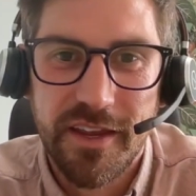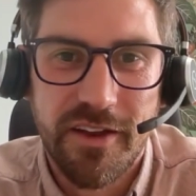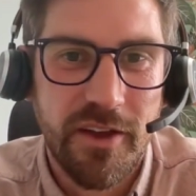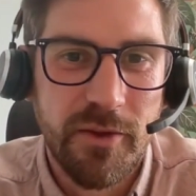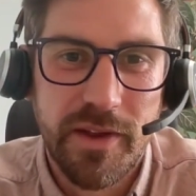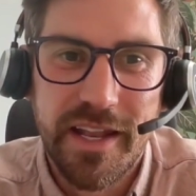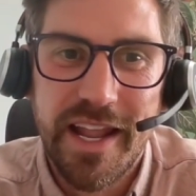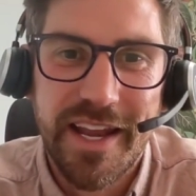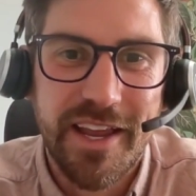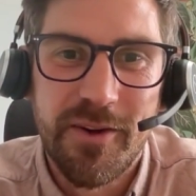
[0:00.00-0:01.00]
and
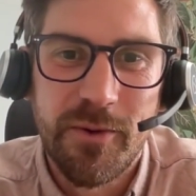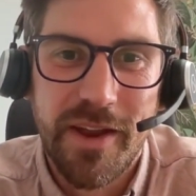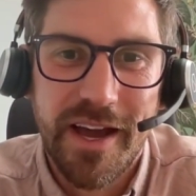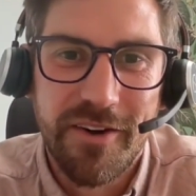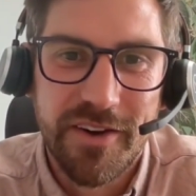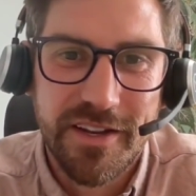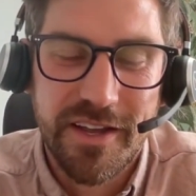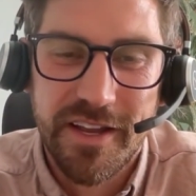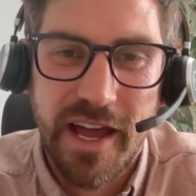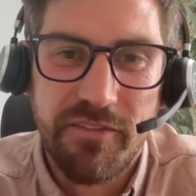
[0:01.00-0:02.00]
letting it all out
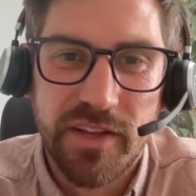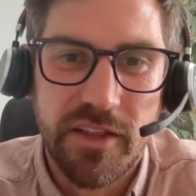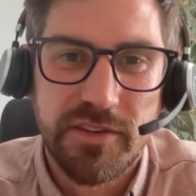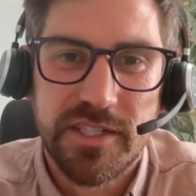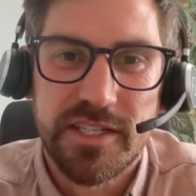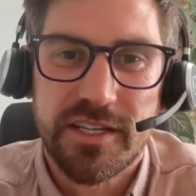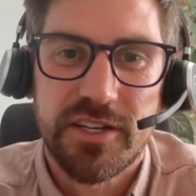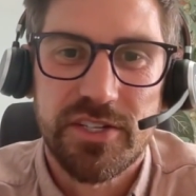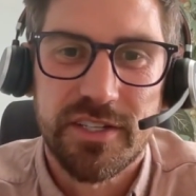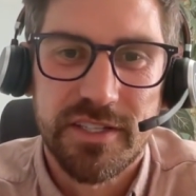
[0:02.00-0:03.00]
and having those
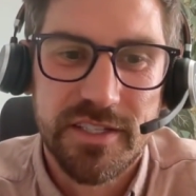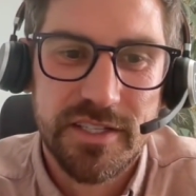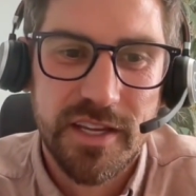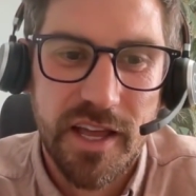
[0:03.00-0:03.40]
discussions.